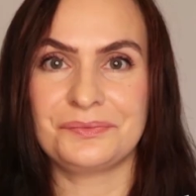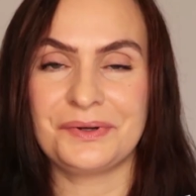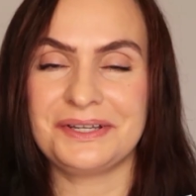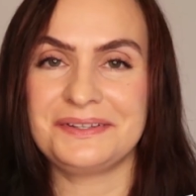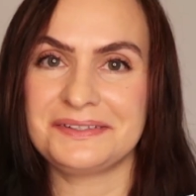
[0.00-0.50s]
So
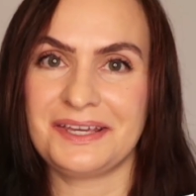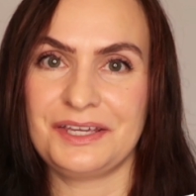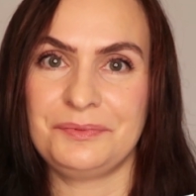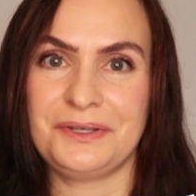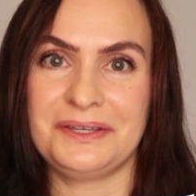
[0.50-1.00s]
what is
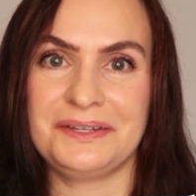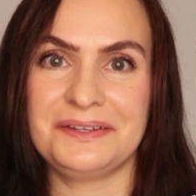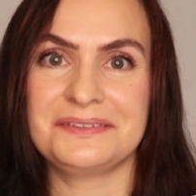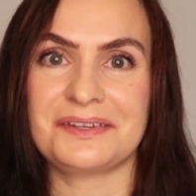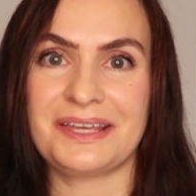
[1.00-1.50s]
KP? It
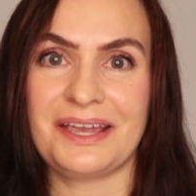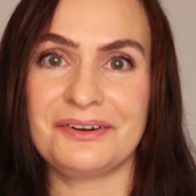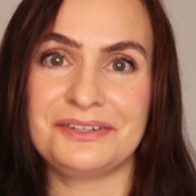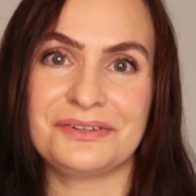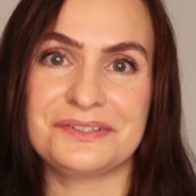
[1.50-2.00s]
is
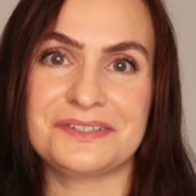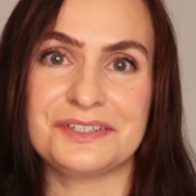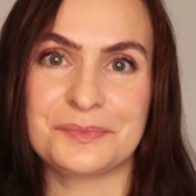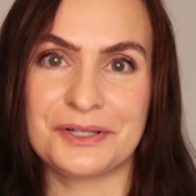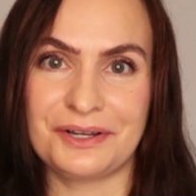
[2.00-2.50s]

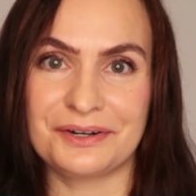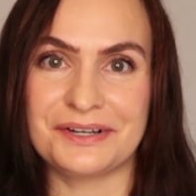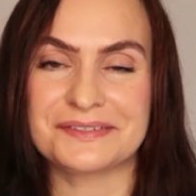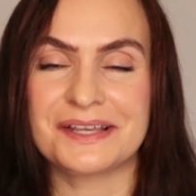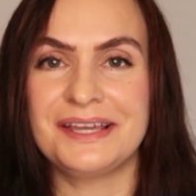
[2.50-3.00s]
Keratosis
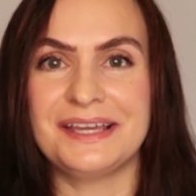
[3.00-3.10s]
Pilaris,